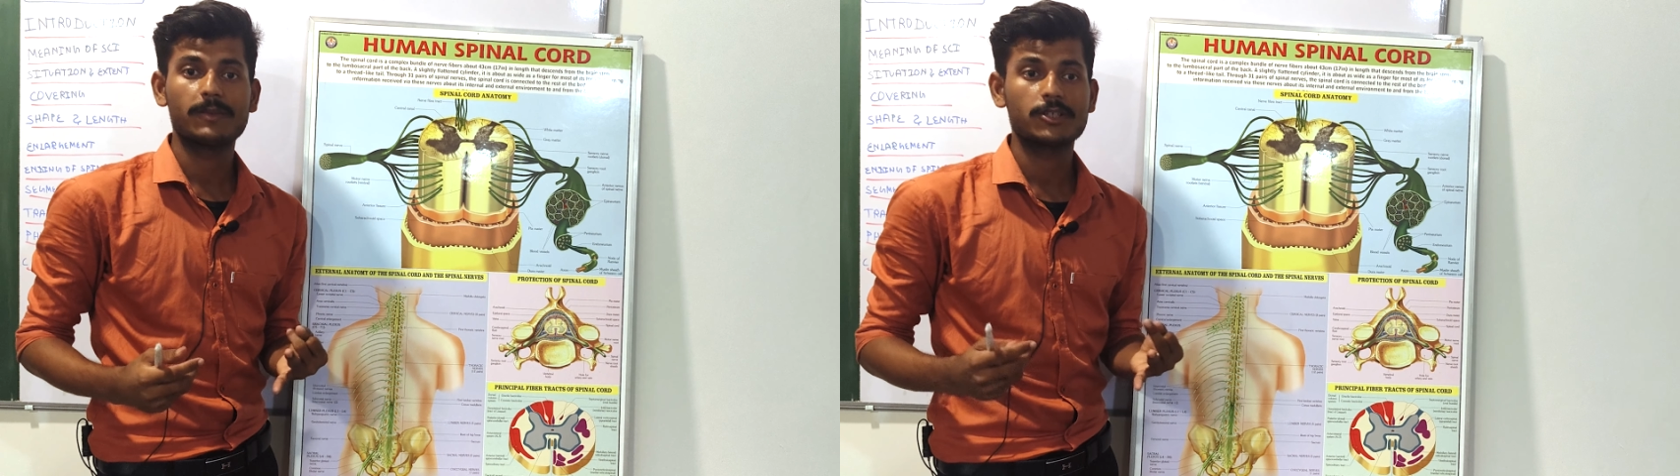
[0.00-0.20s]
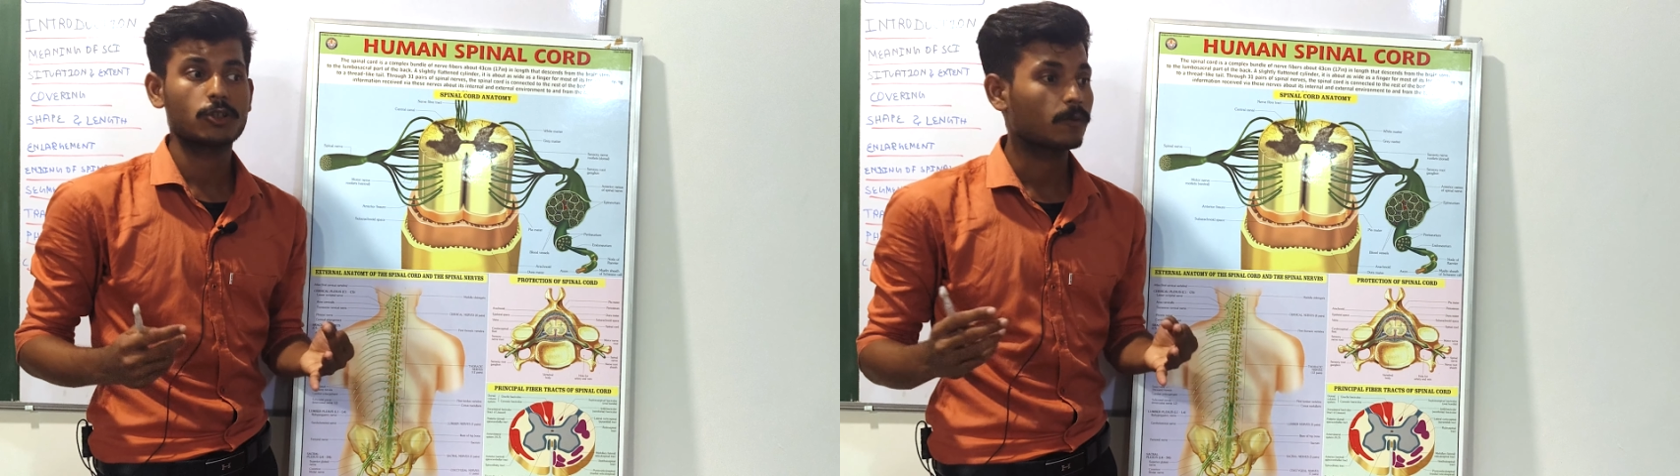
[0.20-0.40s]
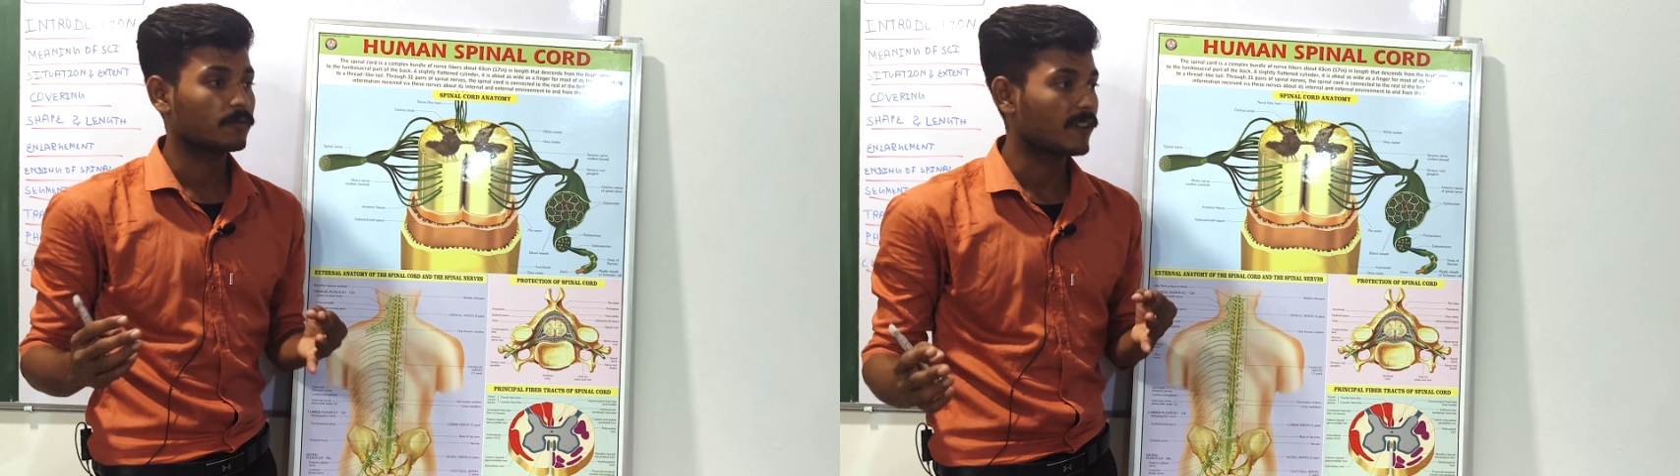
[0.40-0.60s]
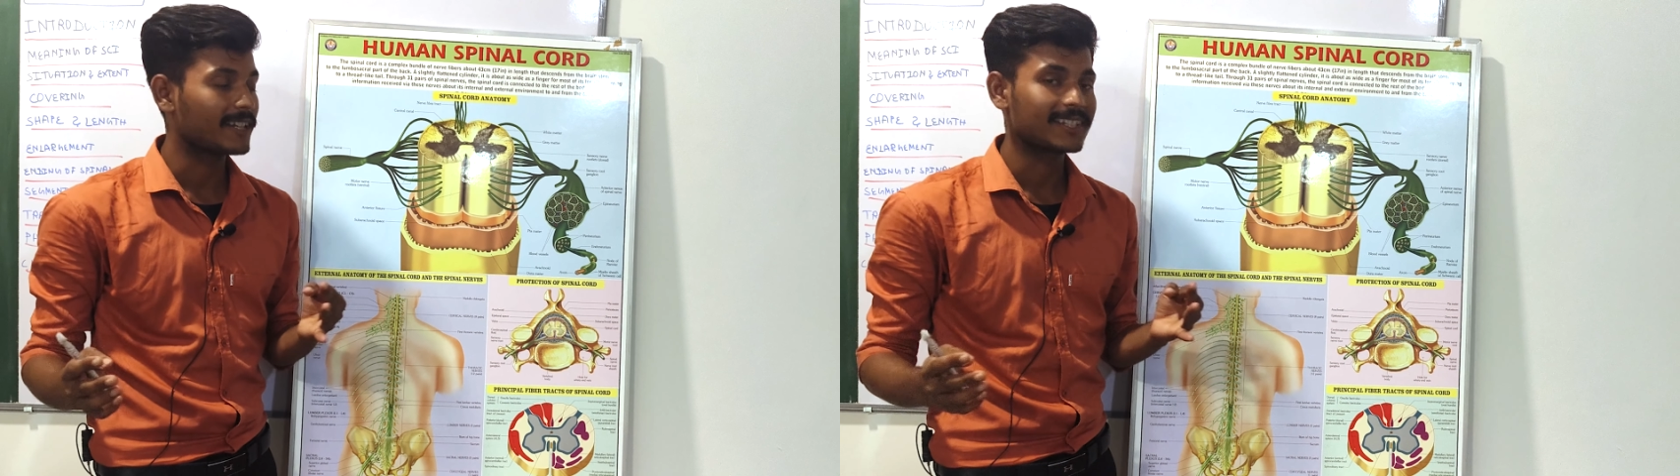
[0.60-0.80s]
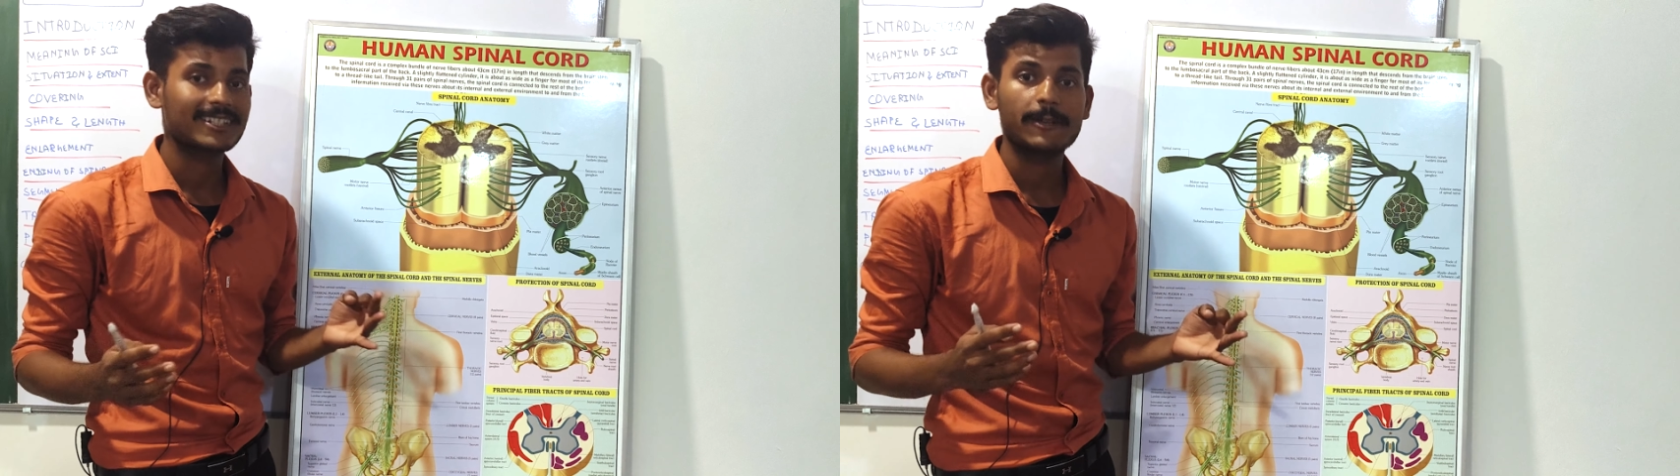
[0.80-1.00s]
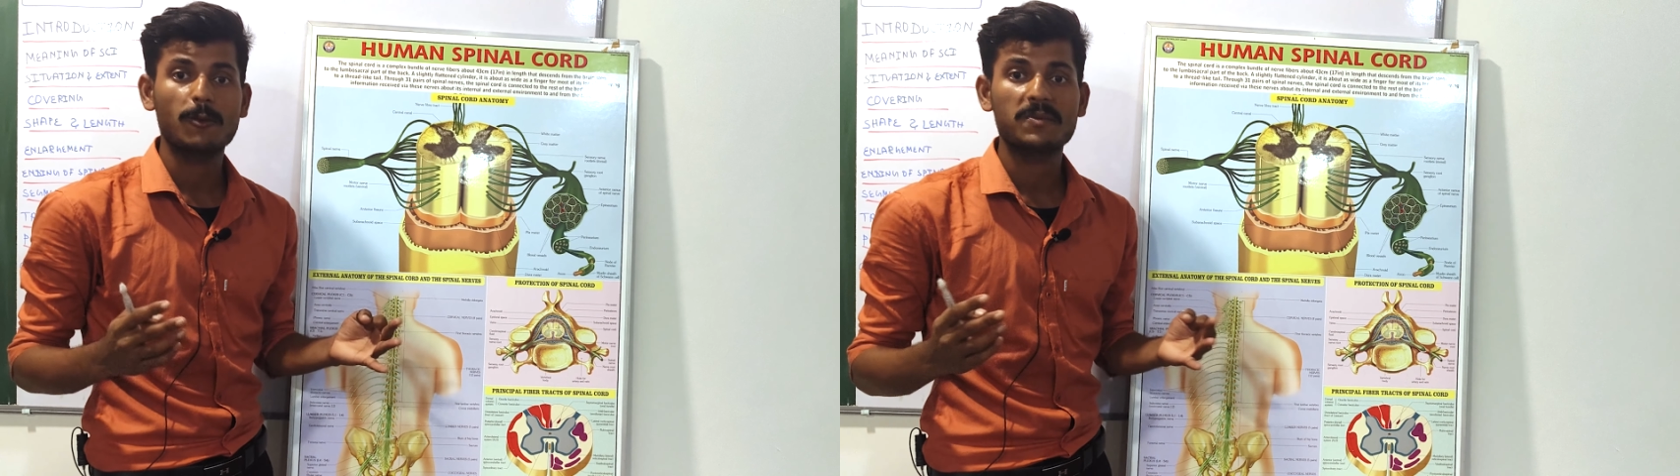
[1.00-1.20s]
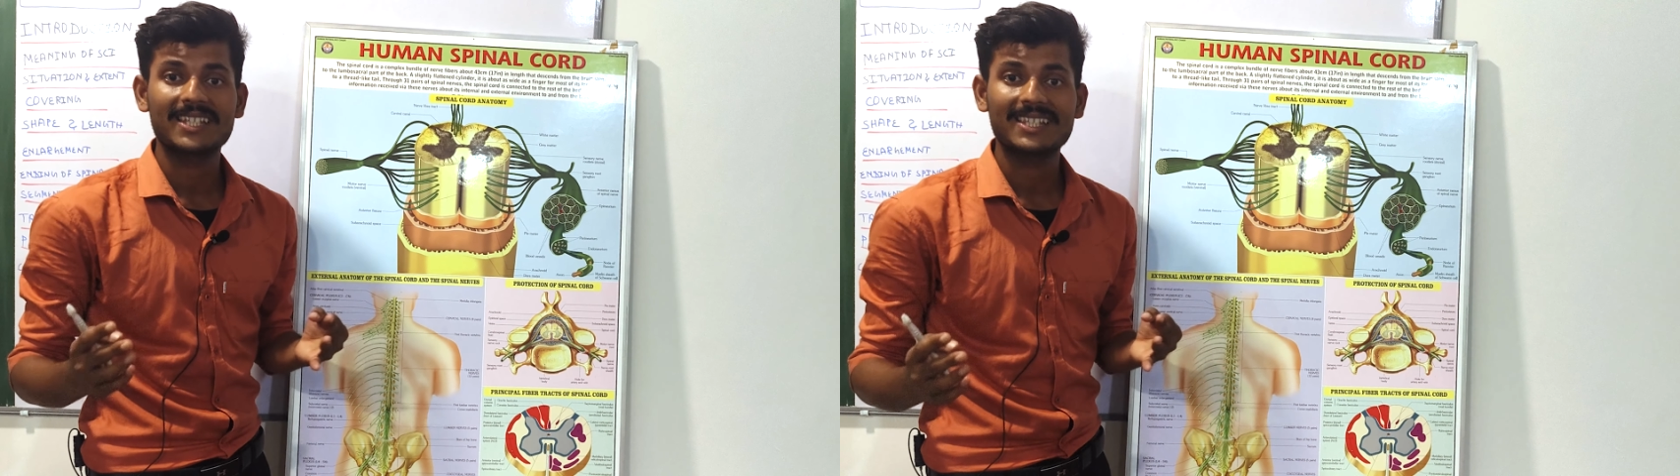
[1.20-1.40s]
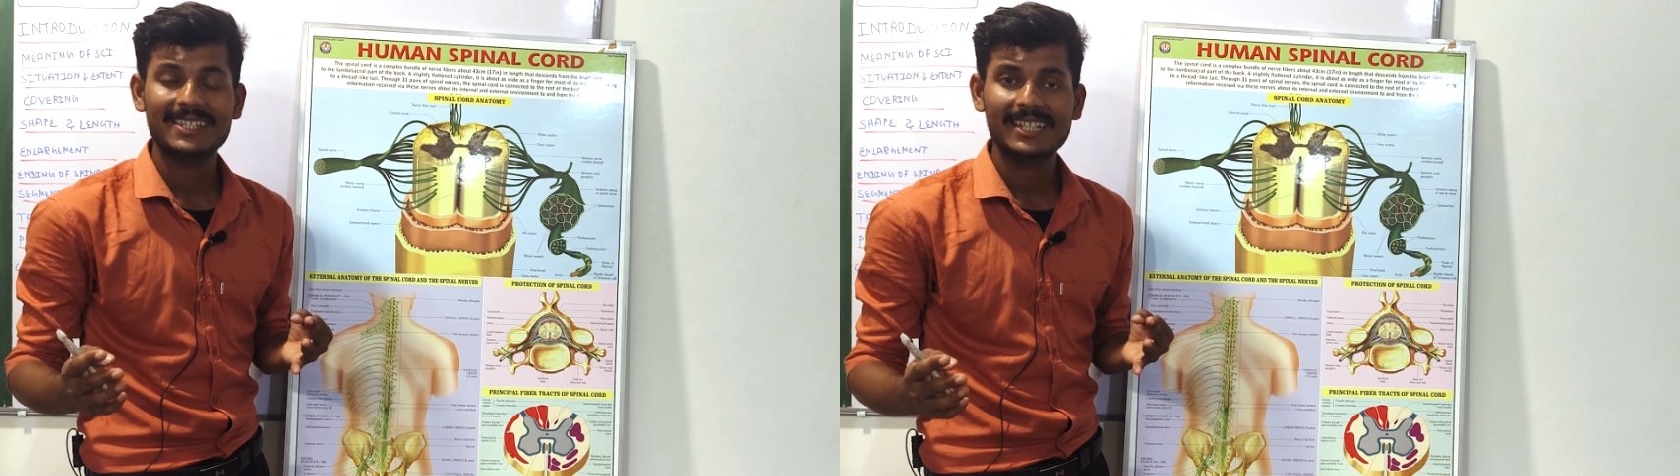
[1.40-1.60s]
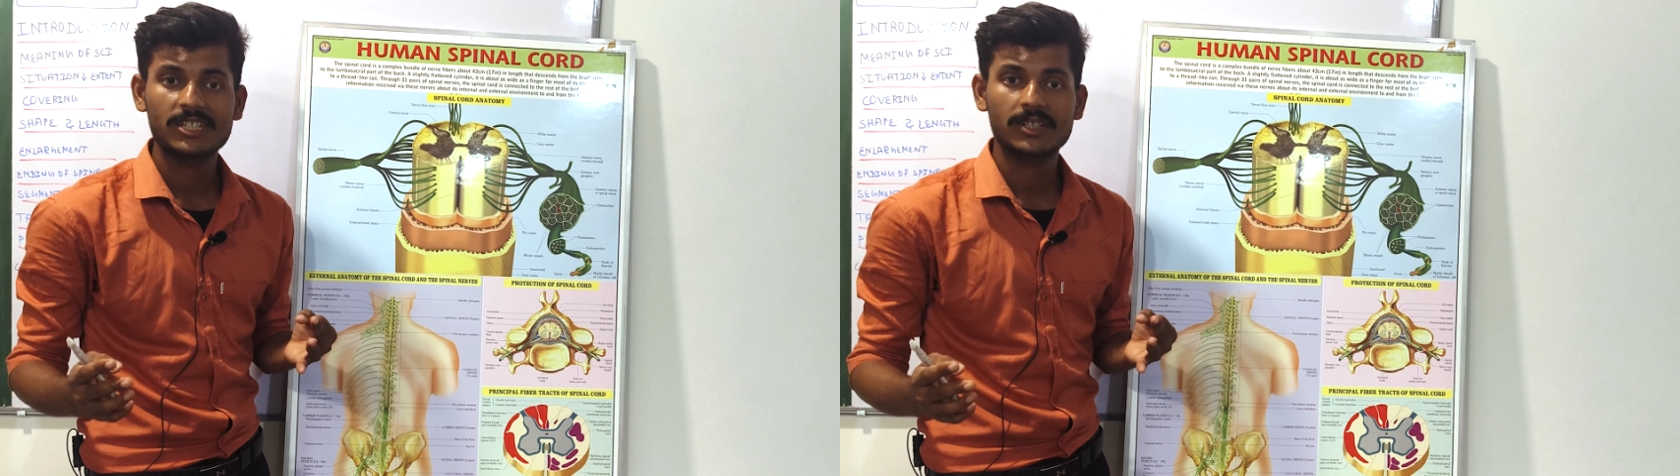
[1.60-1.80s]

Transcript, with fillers: of various type of sensation,